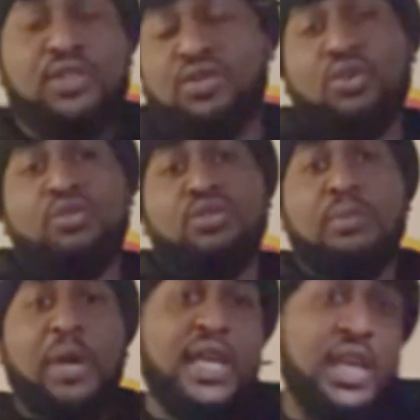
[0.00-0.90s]
So you
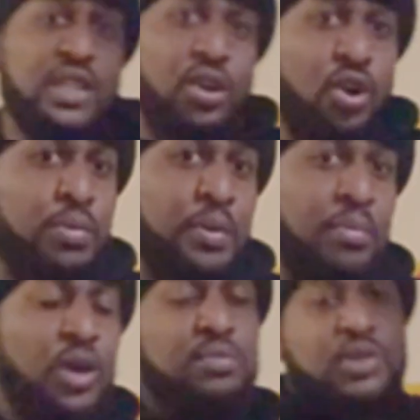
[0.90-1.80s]
might get the open
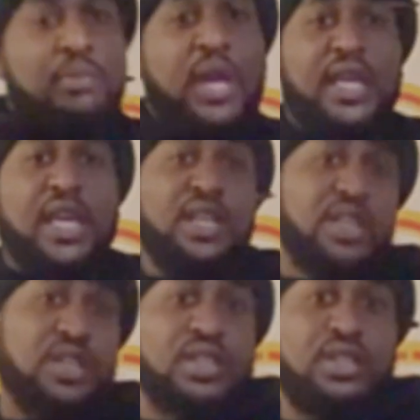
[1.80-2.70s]
bottoms, you might get
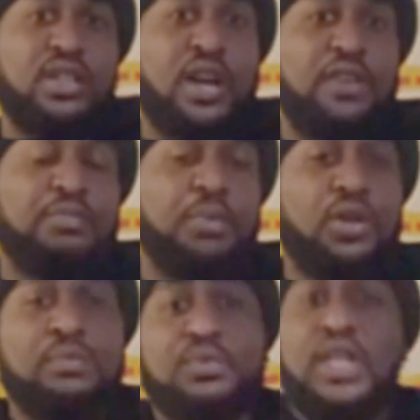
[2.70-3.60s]
the cuff
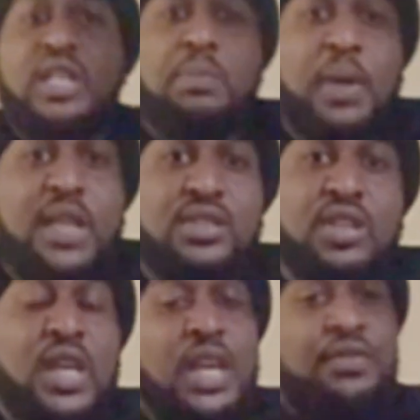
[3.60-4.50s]
bottoms. It depends.
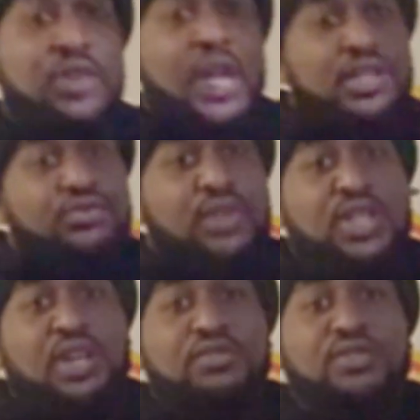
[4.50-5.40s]
If you guys reach
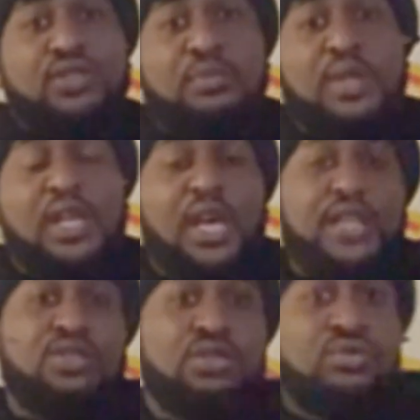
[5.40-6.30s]
out to me
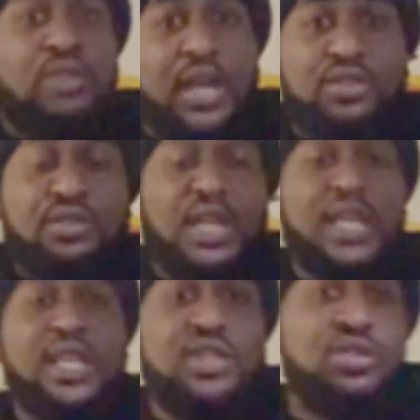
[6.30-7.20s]
and you and you say
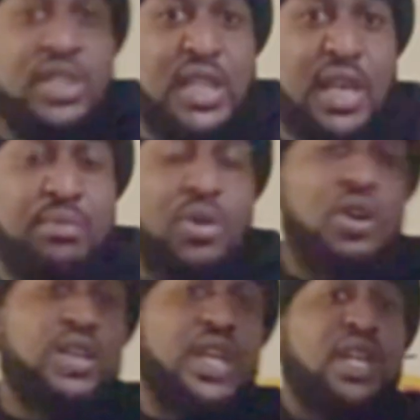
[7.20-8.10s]
in your D M,
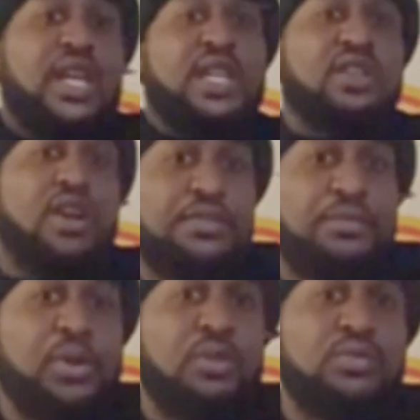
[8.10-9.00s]
oh, can I get the cuff
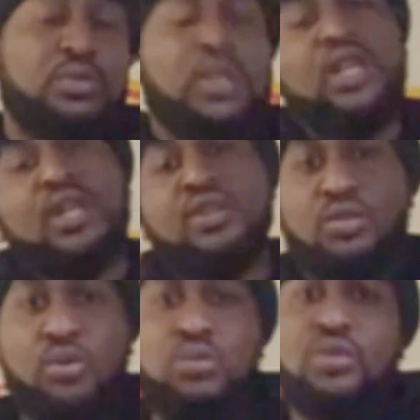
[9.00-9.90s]
bottoms one?
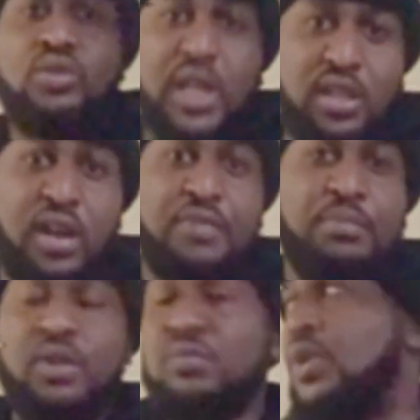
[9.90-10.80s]
Cool, you get the cuff
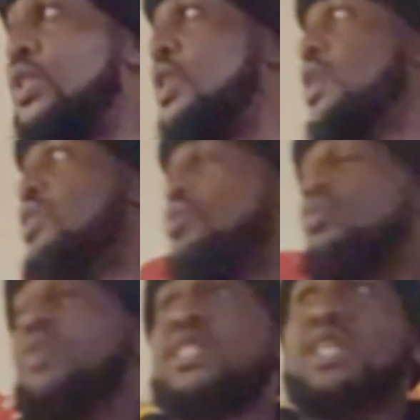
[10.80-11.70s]
bottom one.
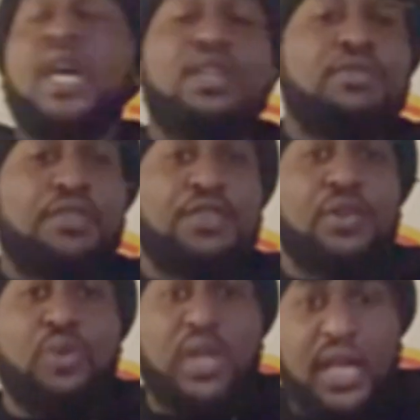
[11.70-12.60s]
So it's the kind of a thing
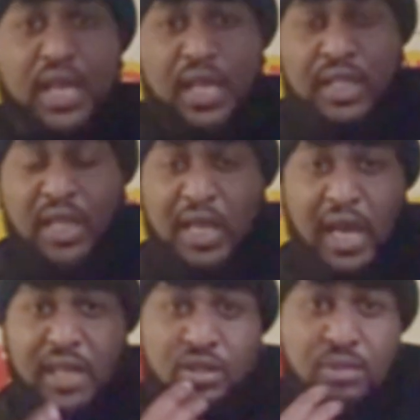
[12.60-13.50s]
where that that
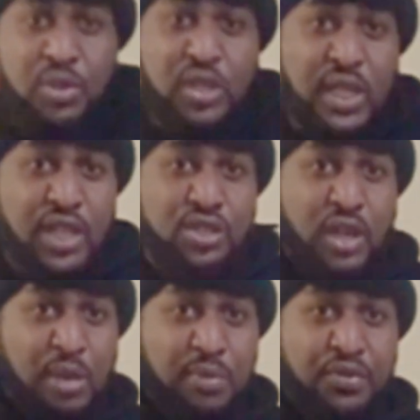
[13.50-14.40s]
kind of communication
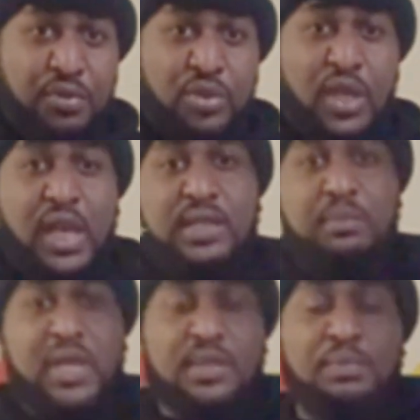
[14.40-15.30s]
coming from you guys
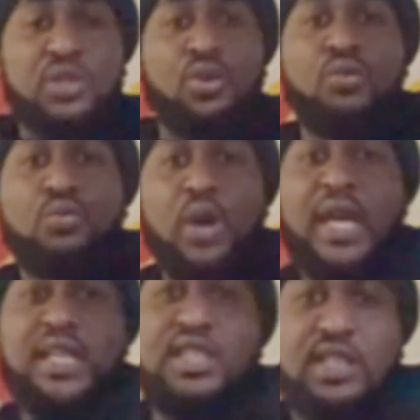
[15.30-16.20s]
makes me know what I
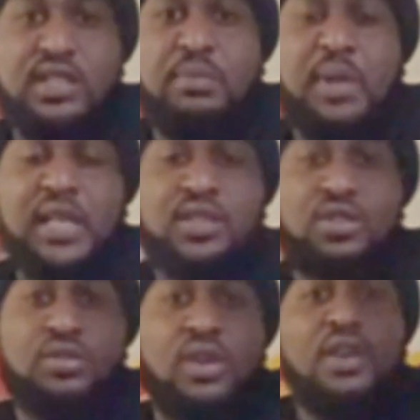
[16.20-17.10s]
need to supply to
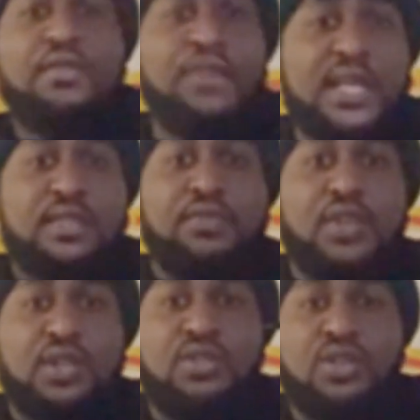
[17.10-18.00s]
you, vice
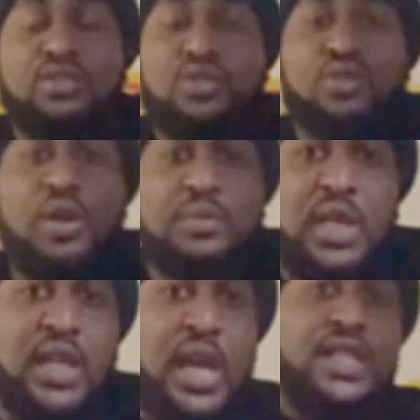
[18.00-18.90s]
versa. Do you know what I'm
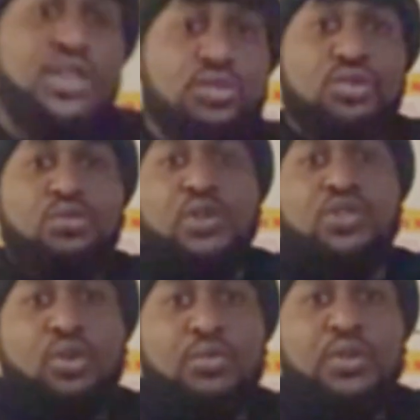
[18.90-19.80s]
saying? I tell you what's
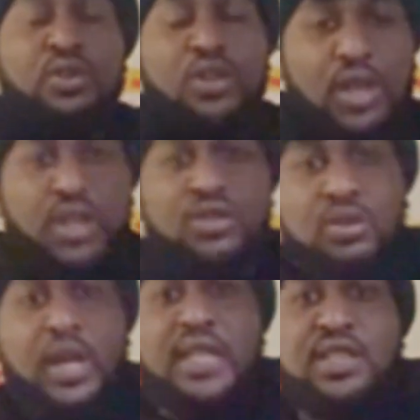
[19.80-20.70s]
going on, you
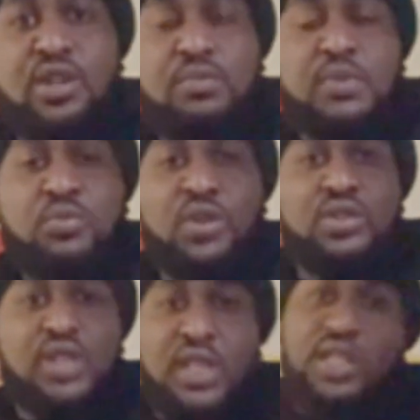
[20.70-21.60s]
guys tell me what
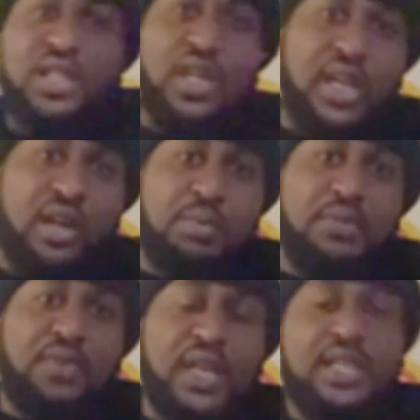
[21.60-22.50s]
you need, and I'll
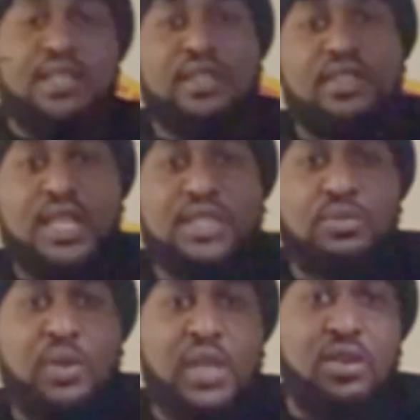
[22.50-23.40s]
provide it. That's the
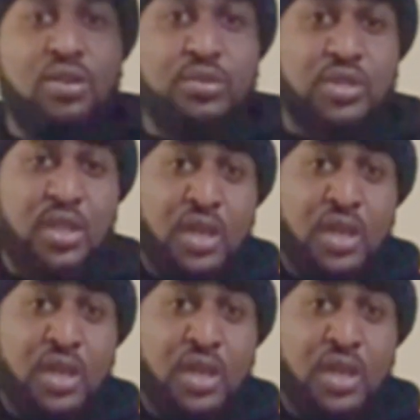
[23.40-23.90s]
way it goes.